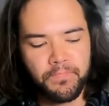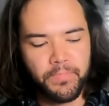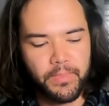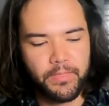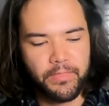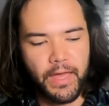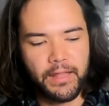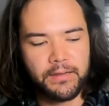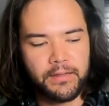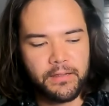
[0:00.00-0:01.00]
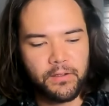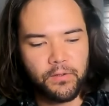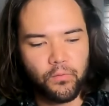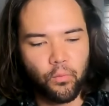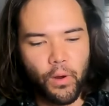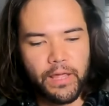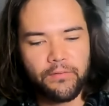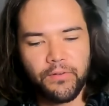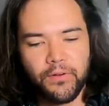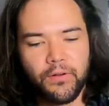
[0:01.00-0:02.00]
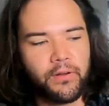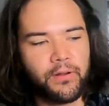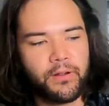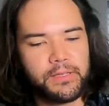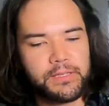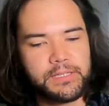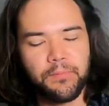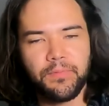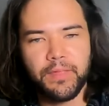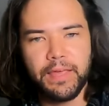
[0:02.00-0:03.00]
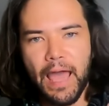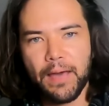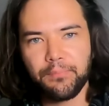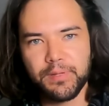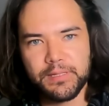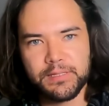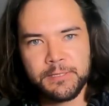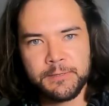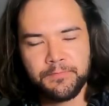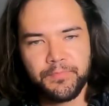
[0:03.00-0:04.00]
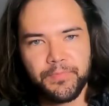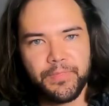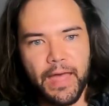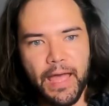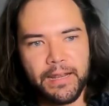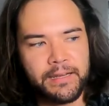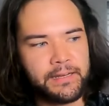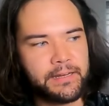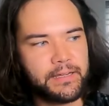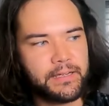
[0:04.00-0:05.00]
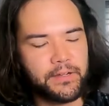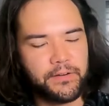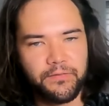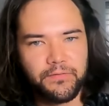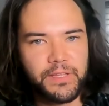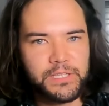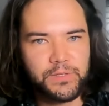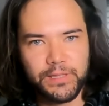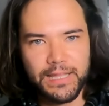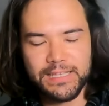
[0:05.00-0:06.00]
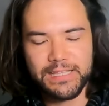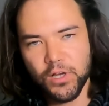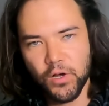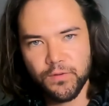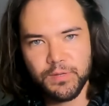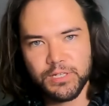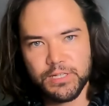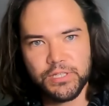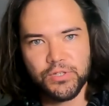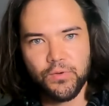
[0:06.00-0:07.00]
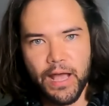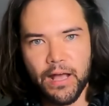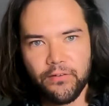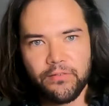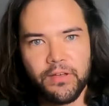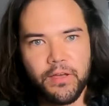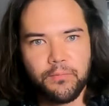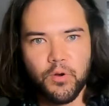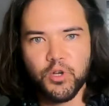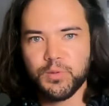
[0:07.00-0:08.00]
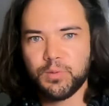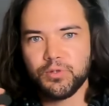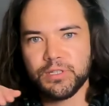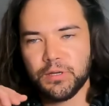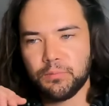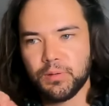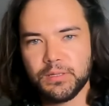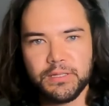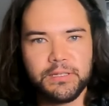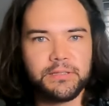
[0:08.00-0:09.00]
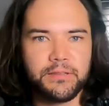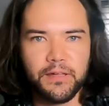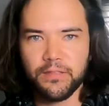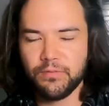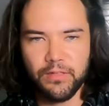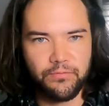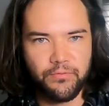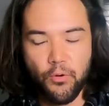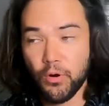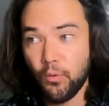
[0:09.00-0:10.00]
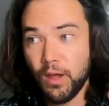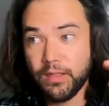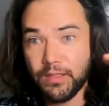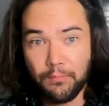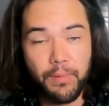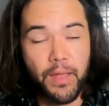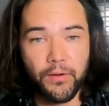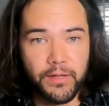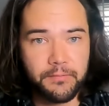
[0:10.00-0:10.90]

that whenever something happens that conflicts with that self-image that you have most people just completely they, they throw it away they bury it